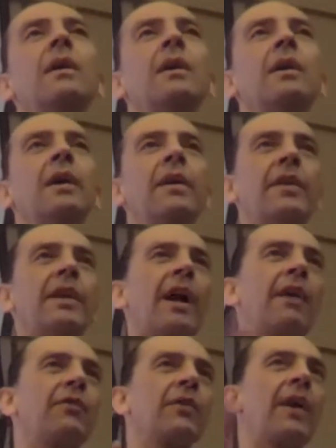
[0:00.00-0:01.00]
And then
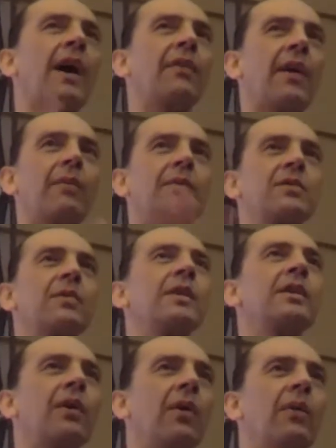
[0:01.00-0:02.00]
after that, that was really
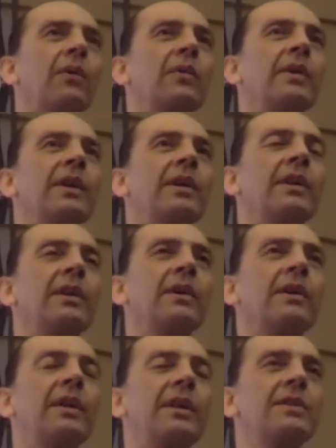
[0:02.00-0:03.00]
the only
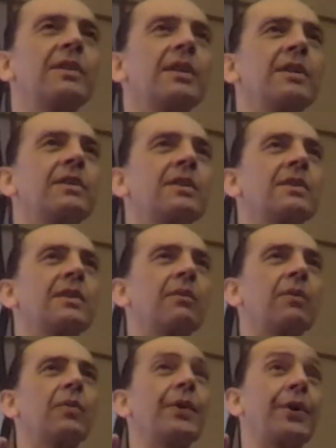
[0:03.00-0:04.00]
incidences that
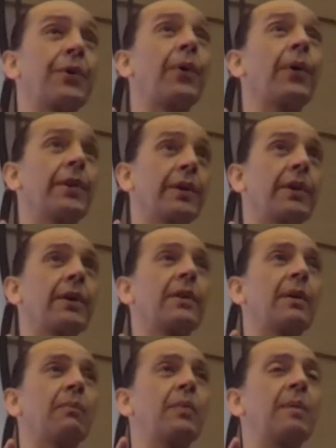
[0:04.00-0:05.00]
were recorded
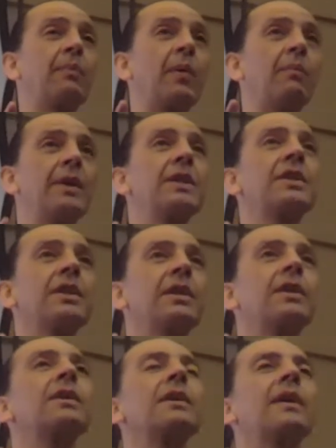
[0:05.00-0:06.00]
that people mentioned
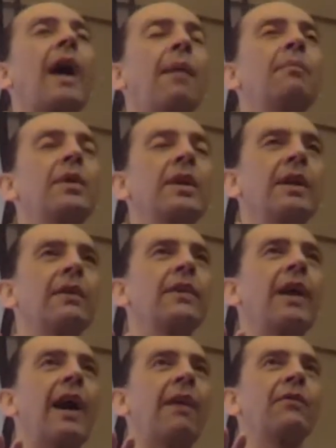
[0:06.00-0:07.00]
happening. And then
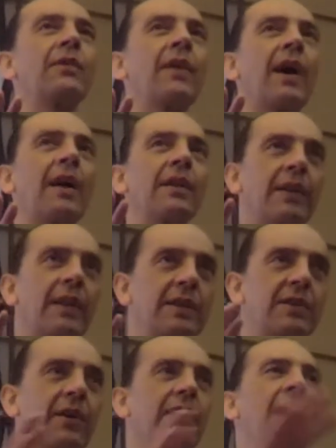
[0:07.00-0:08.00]
after that, they
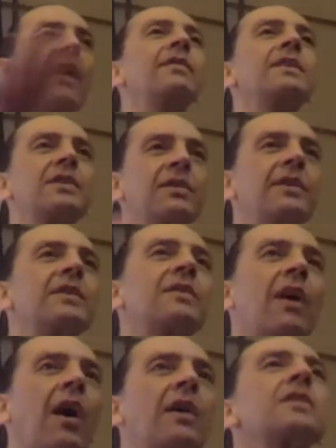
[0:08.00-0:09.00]
started having serious
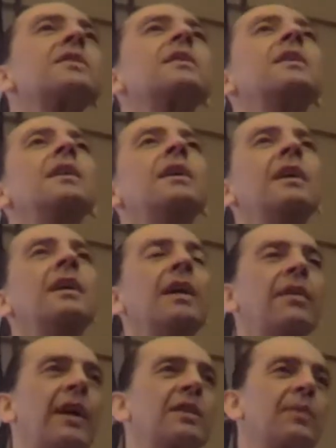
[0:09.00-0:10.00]
talks. And
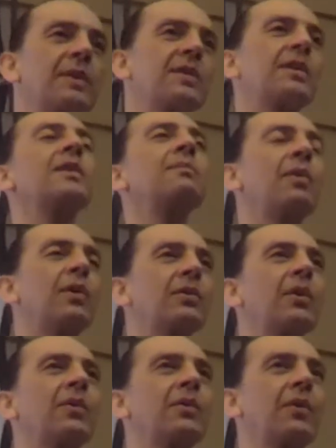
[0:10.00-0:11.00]
that's when Sitting Bull
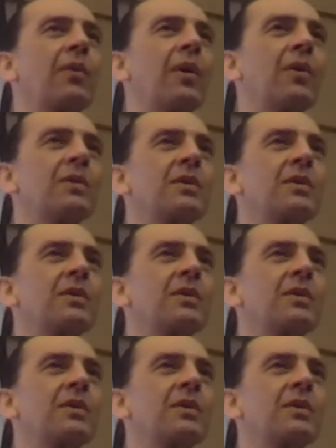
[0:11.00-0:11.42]
told the Crows,